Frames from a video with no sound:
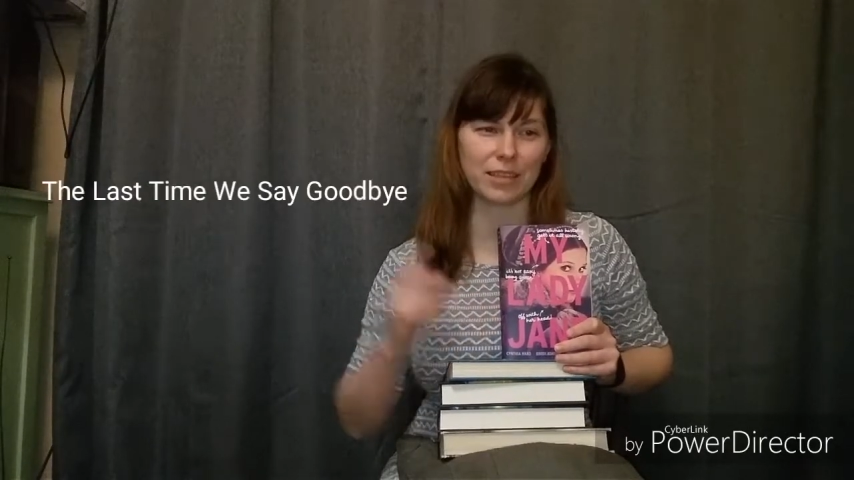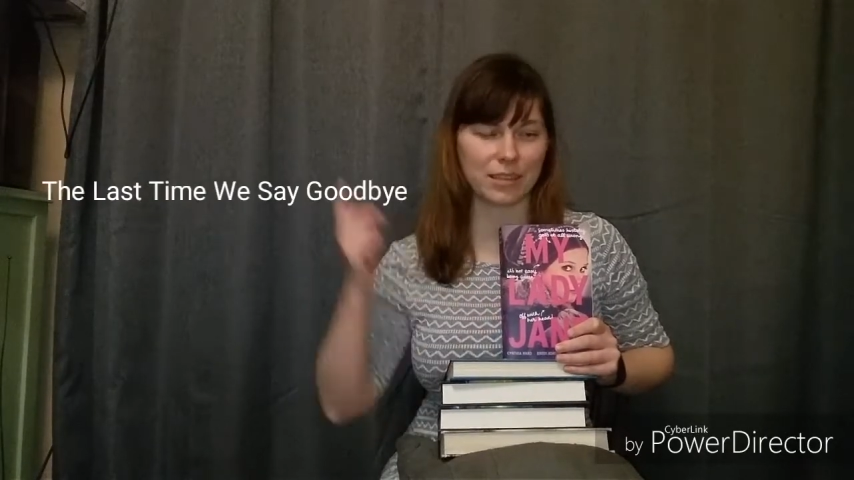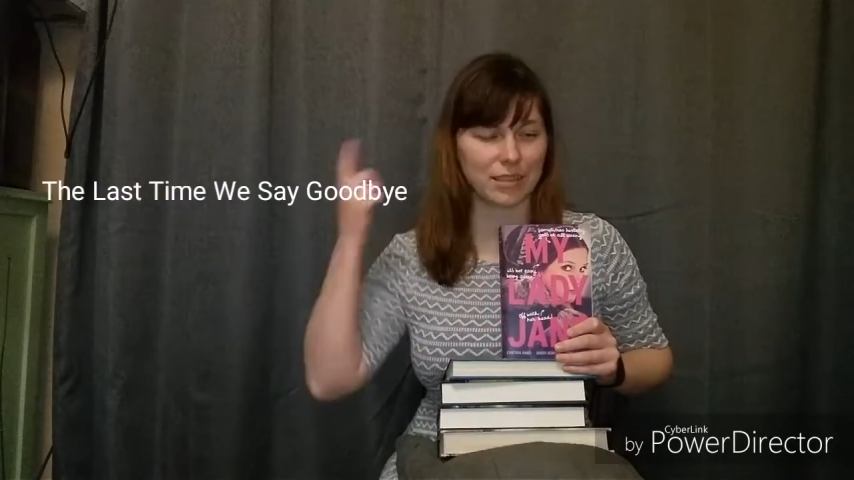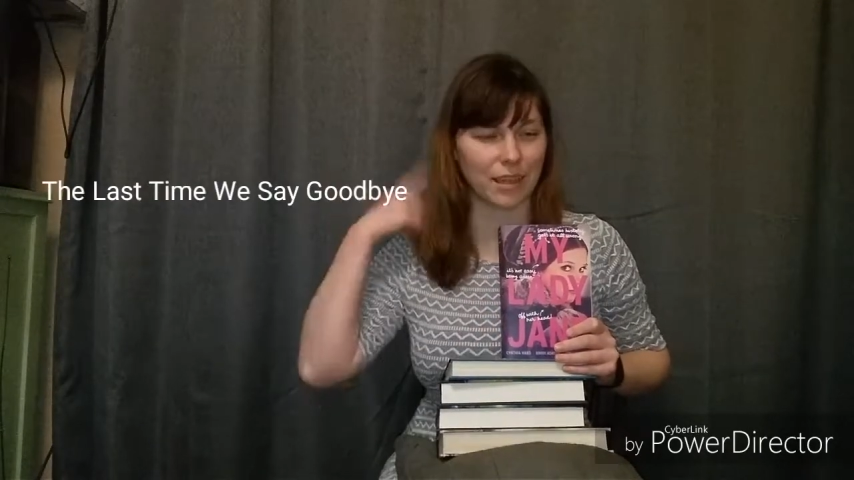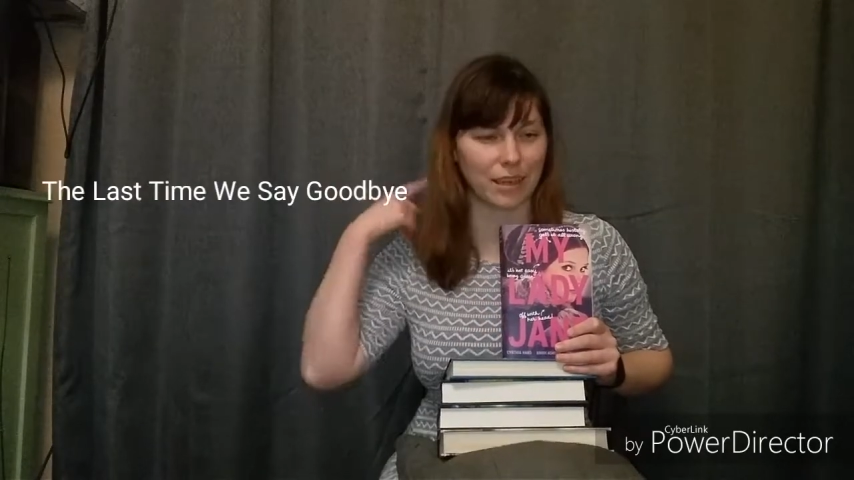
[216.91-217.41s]

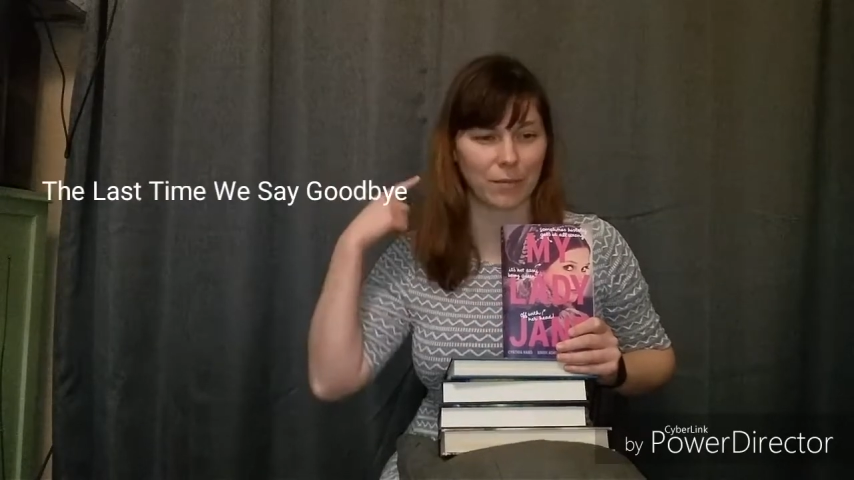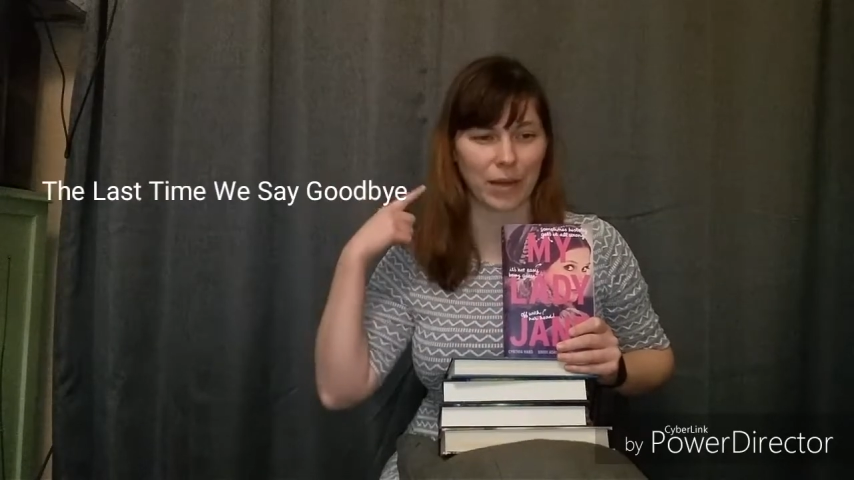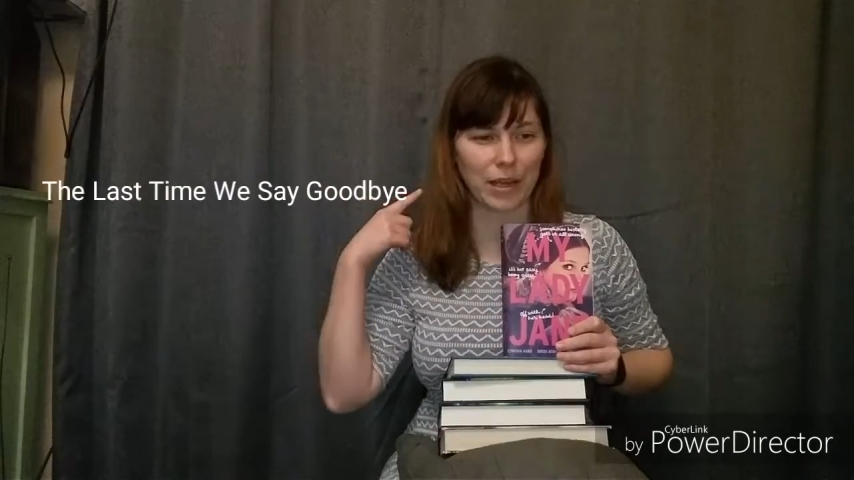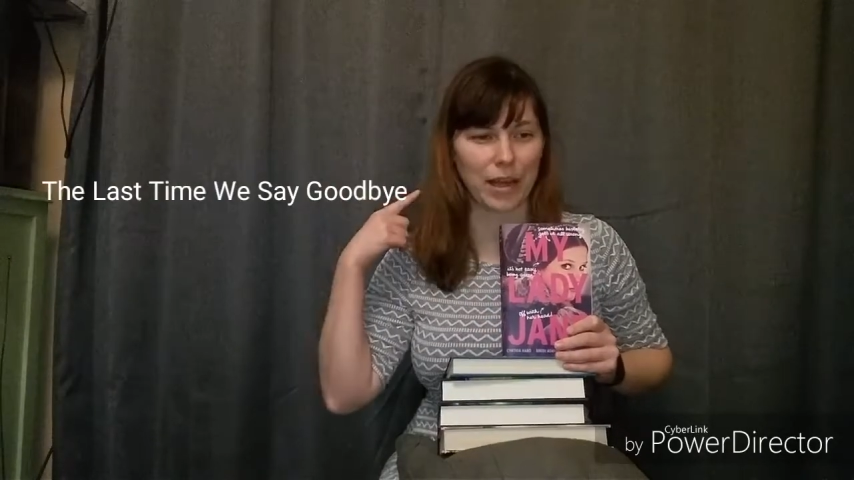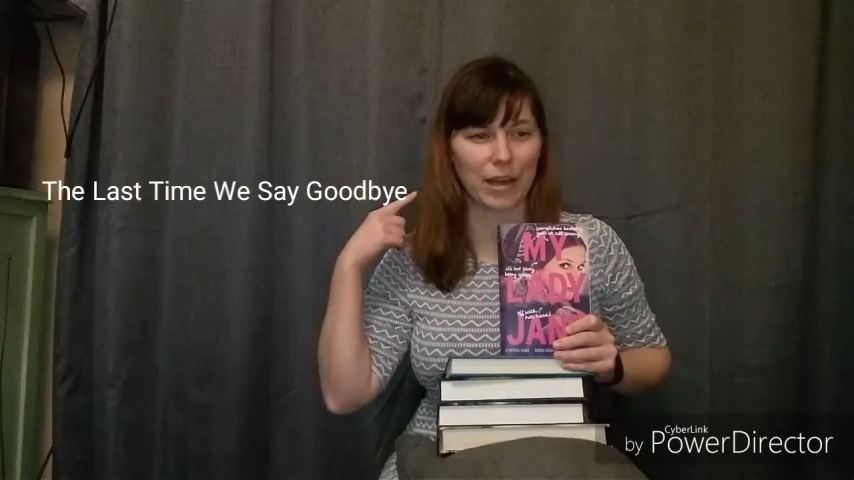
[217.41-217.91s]
stuck in
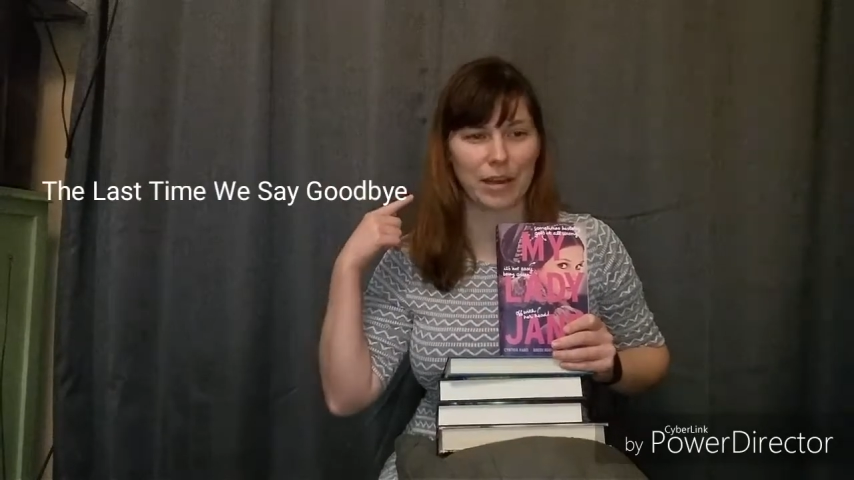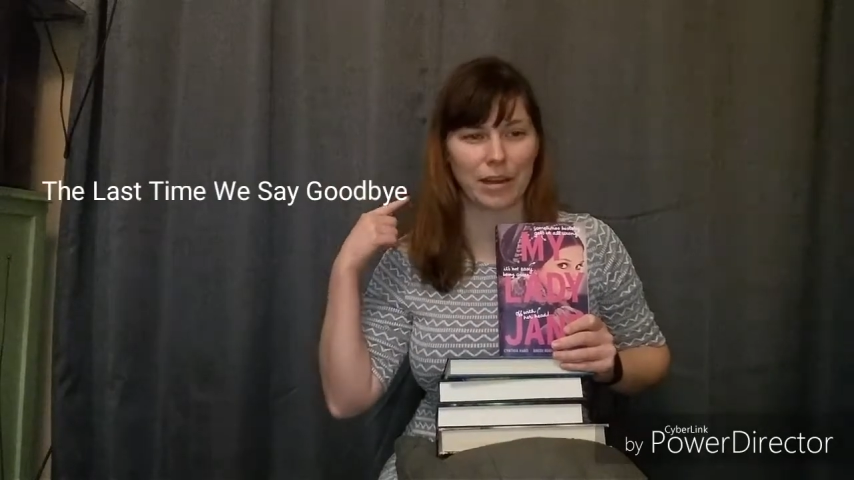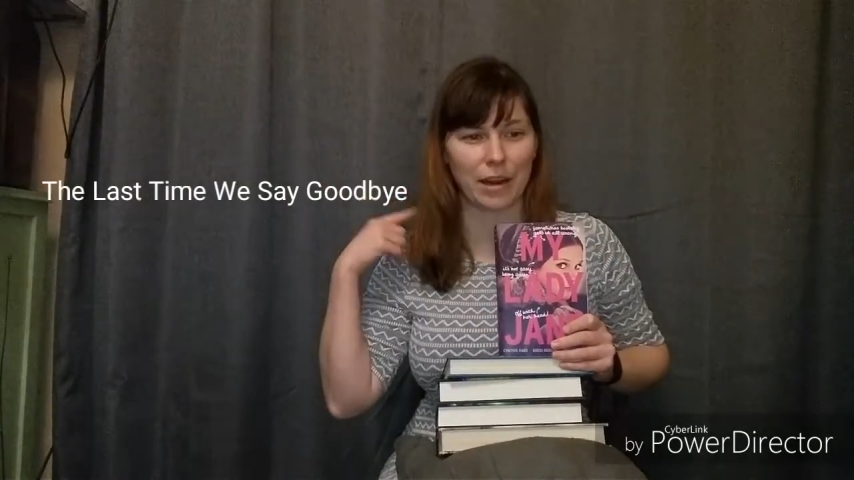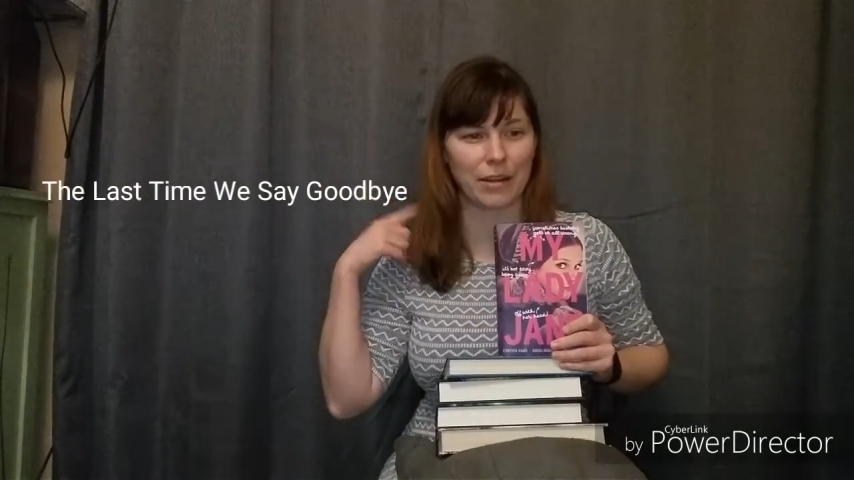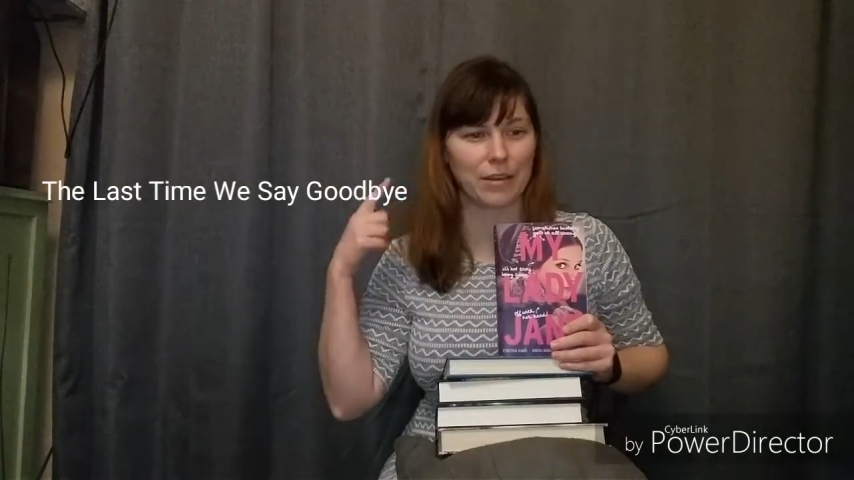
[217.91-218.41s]
my head,
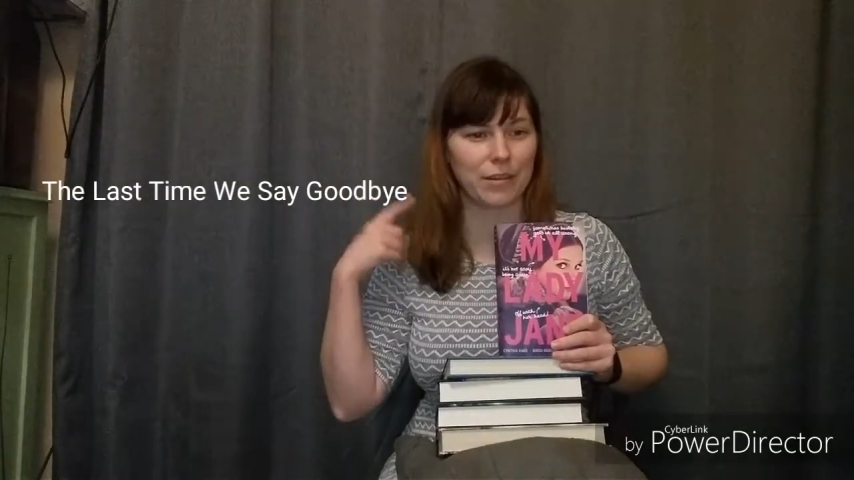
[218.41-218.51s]
and I